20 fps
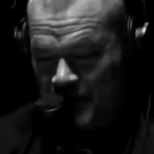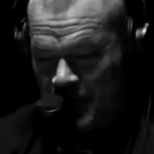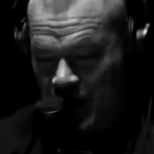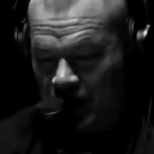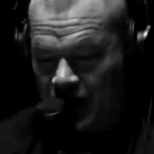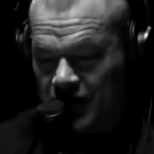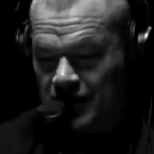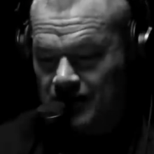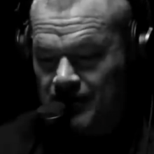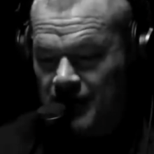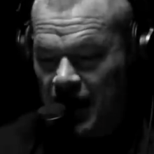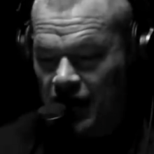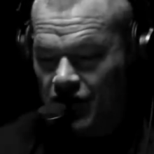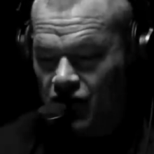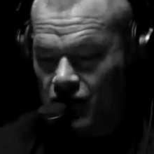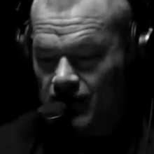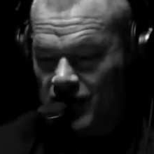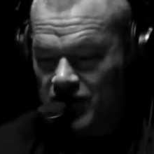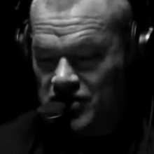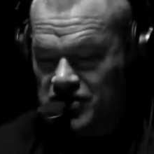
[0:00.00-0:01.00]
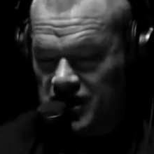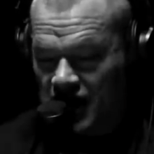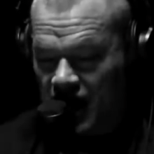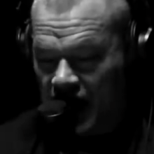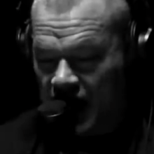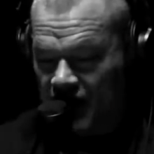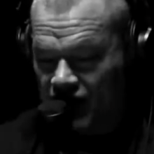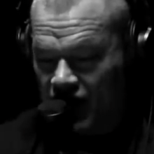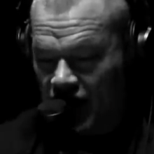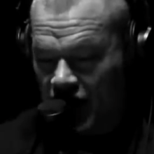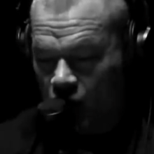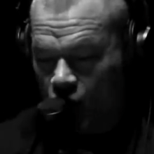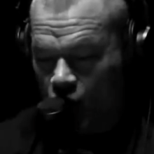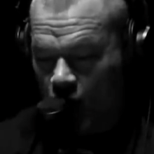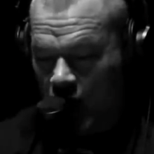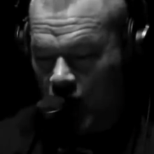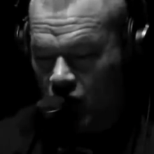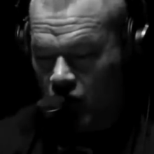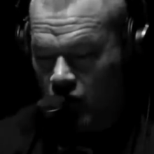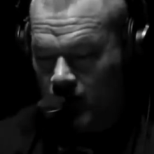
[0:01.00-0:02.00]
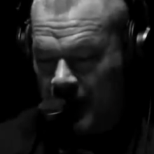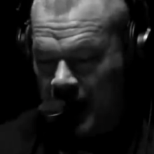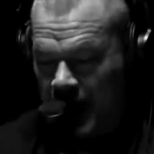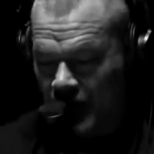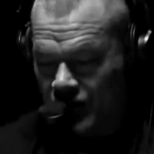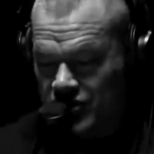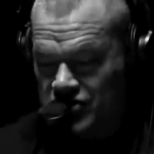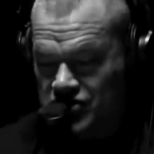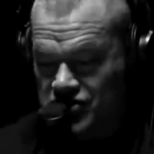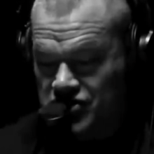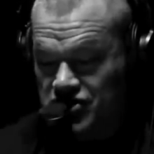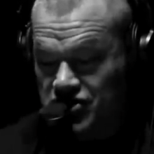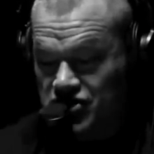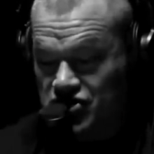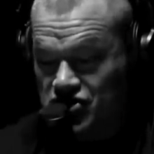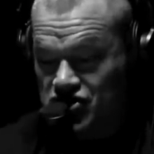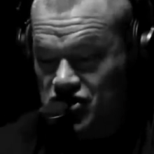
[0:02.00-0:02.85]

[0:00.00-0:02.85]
A commander must have a well balanced